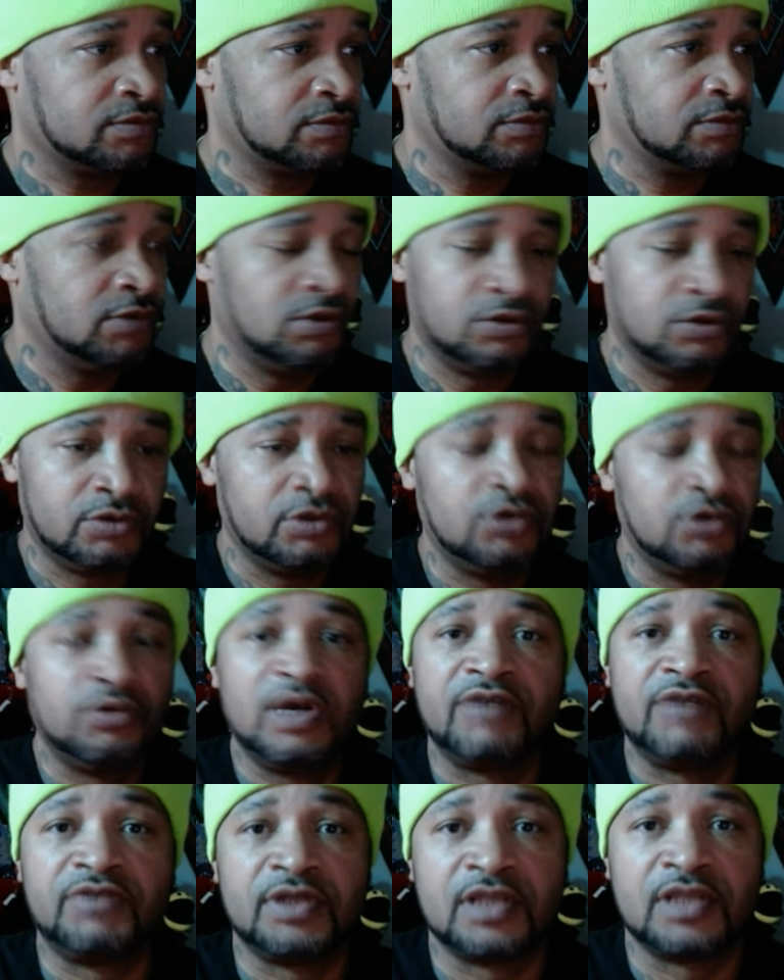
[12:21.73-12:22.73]
new new
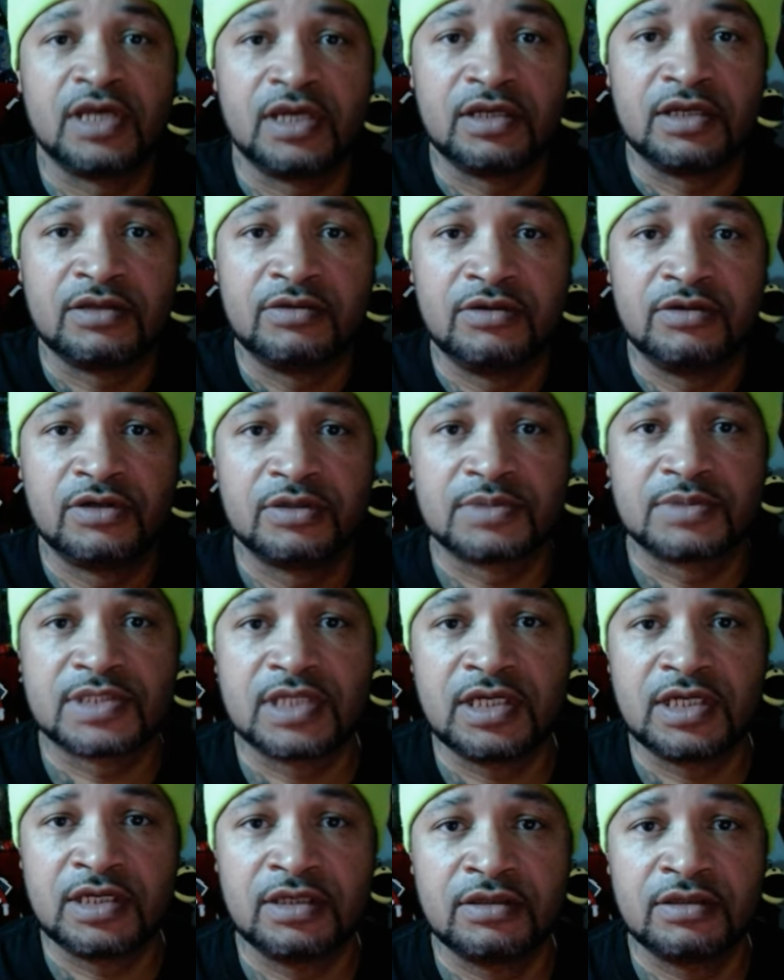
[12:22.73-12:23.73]
everything. You know what I'm
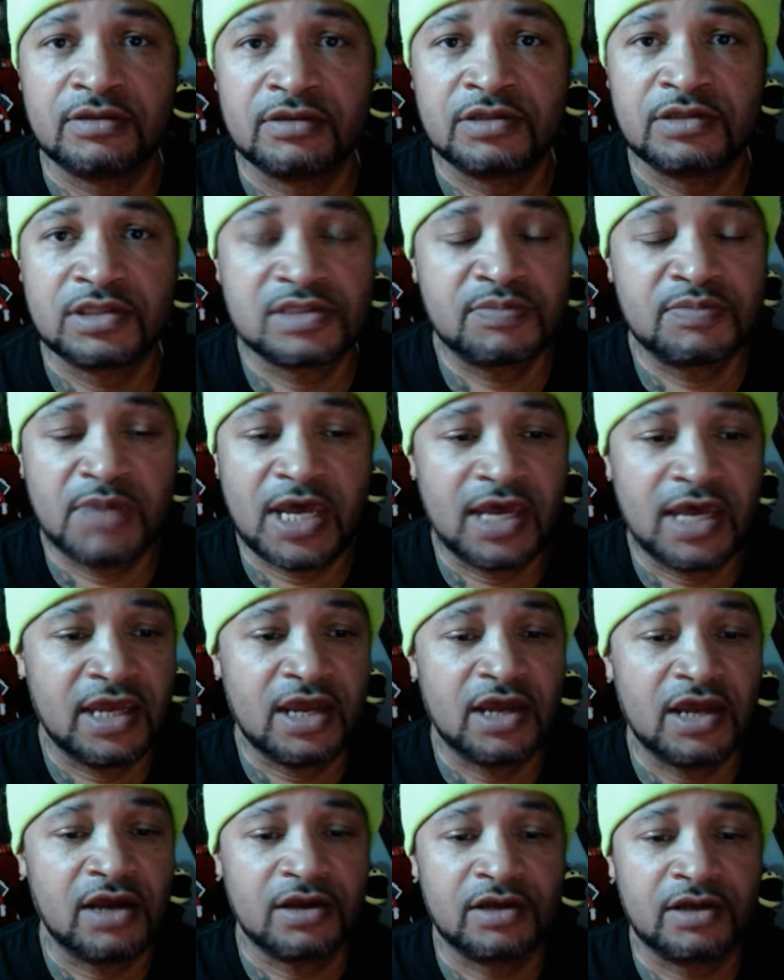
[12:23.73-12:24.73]
saying? Just buy
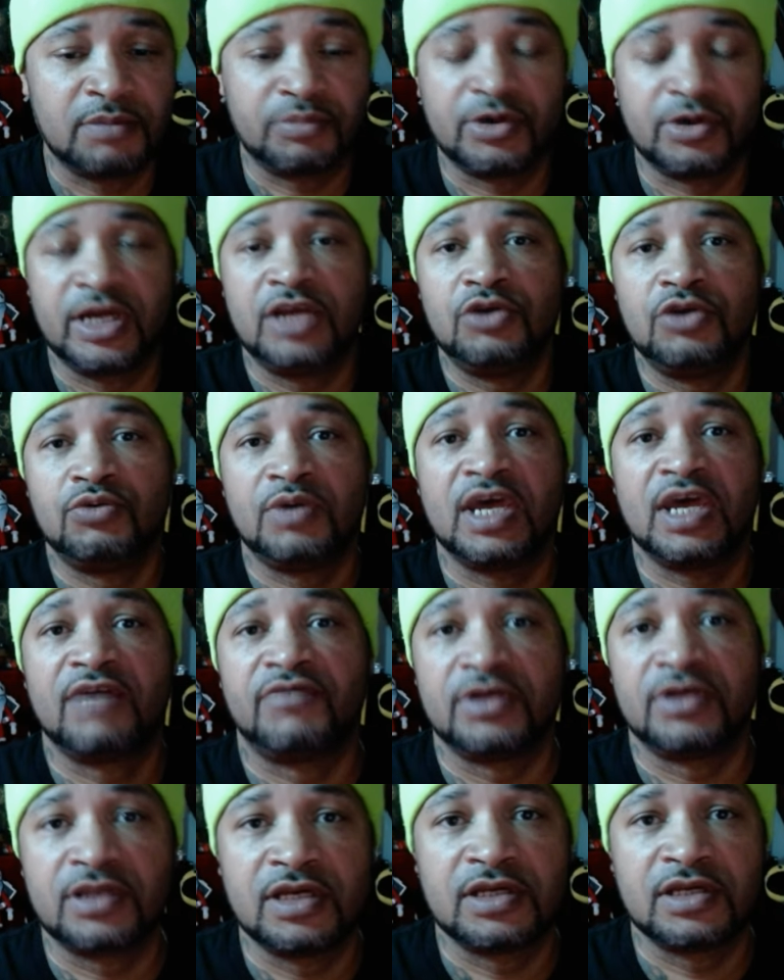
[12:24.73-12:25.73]
brand new
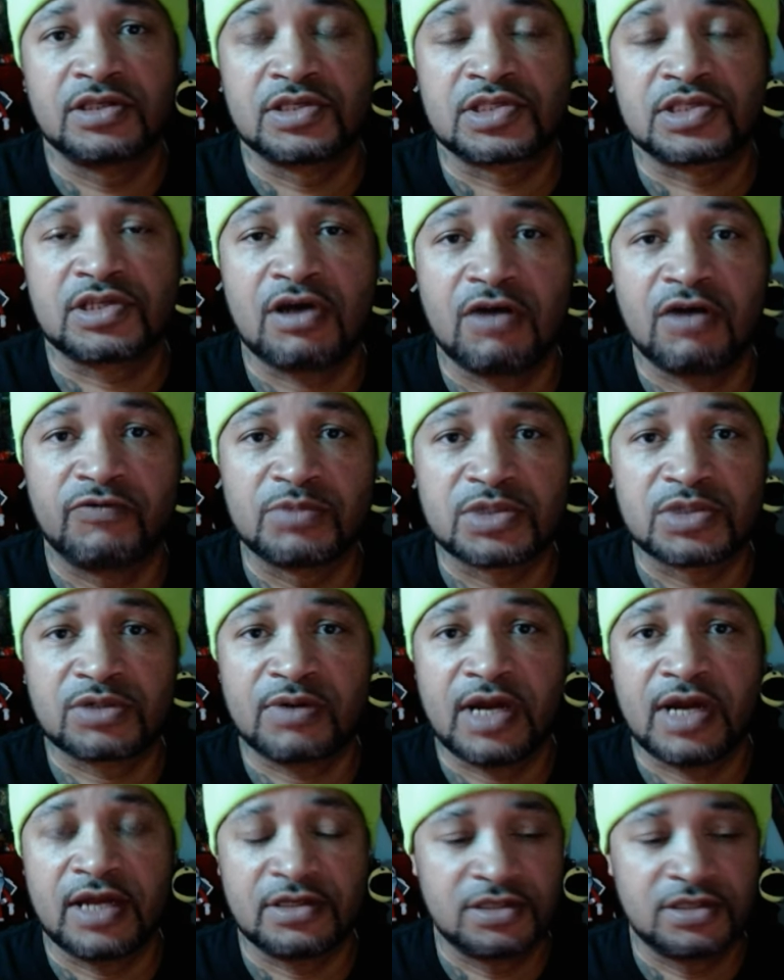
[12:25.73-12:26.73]
everything and just start from
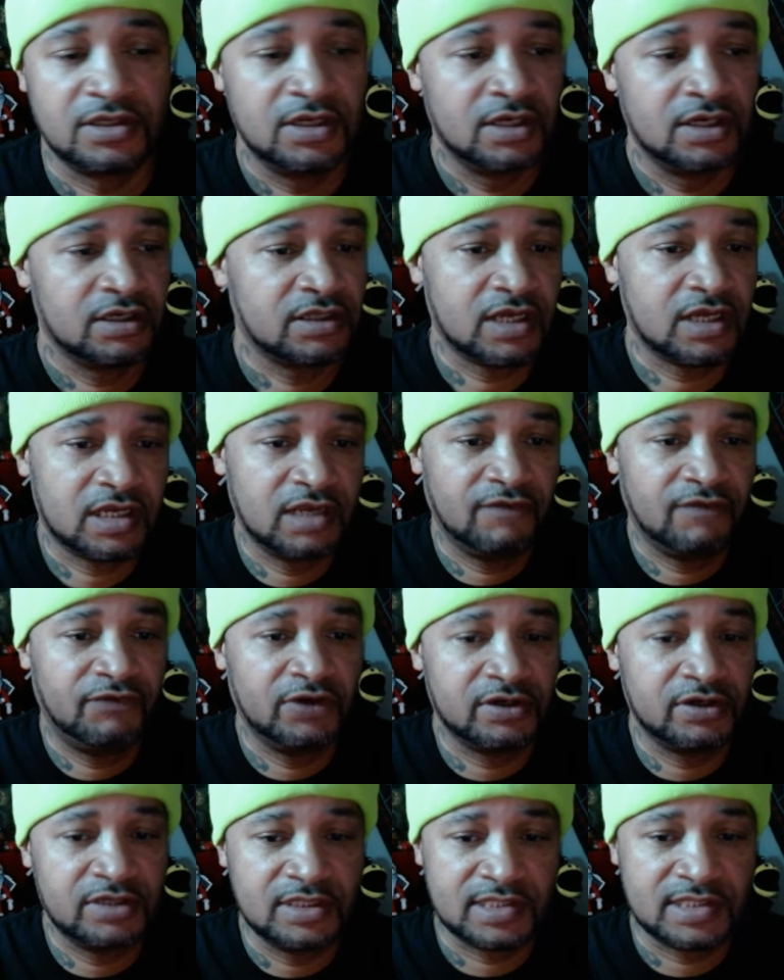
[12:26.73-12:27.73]
scratch. Cause I can't
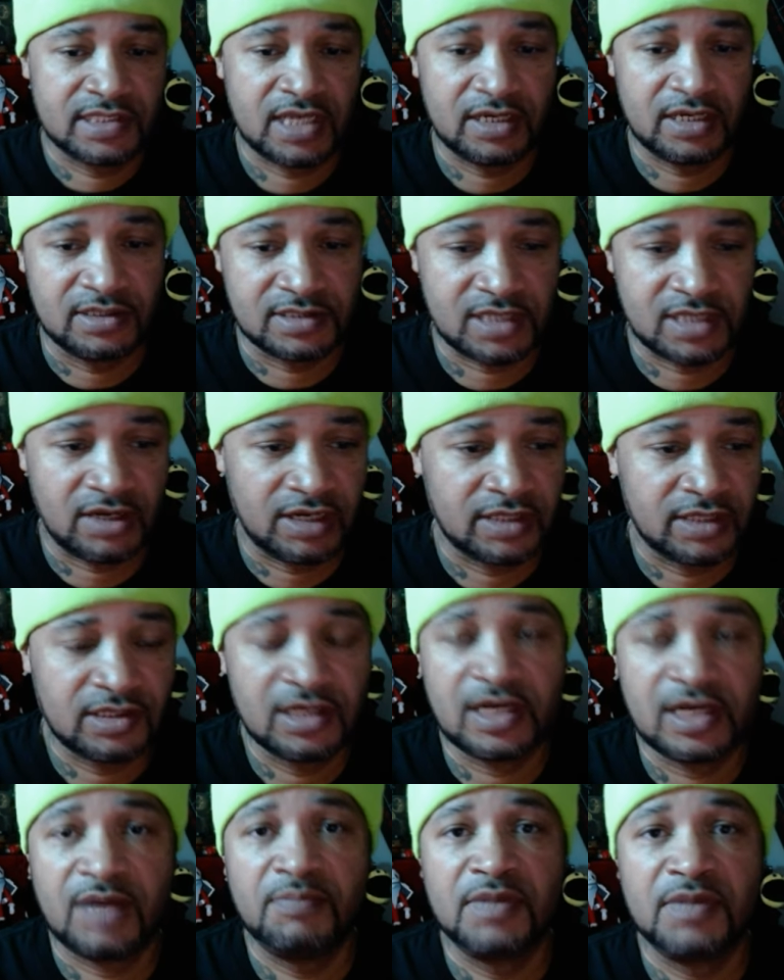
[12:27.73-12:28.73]
figure these settings out. I think
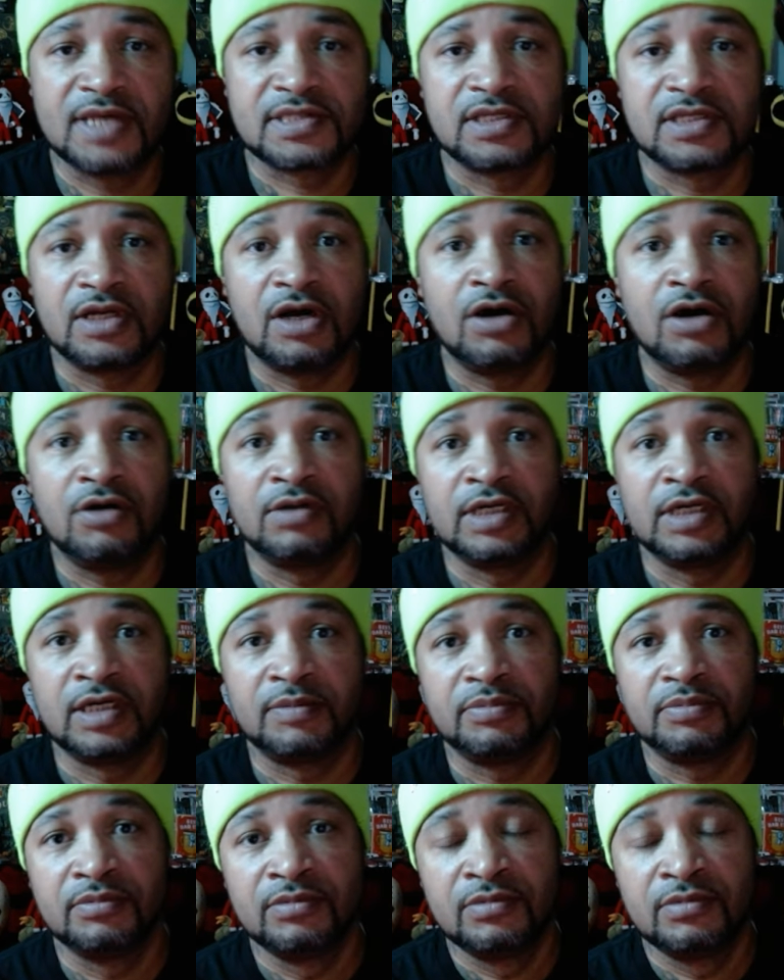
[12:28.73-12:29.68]
I messed it all up.